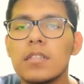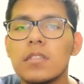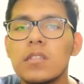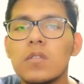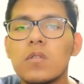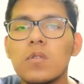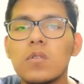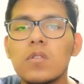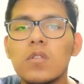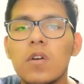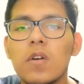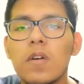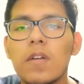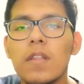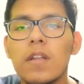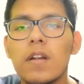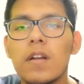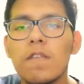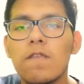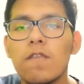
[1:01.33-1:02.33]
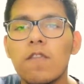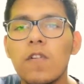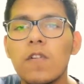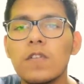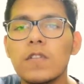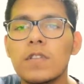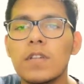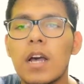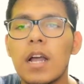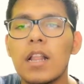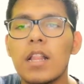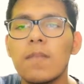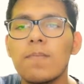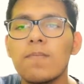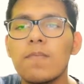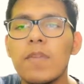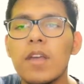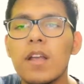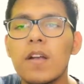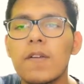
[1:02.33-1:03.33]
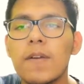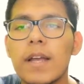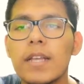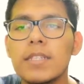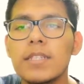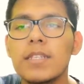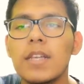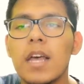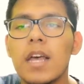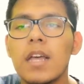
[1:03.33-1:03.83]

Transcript: due to the refusal of migrants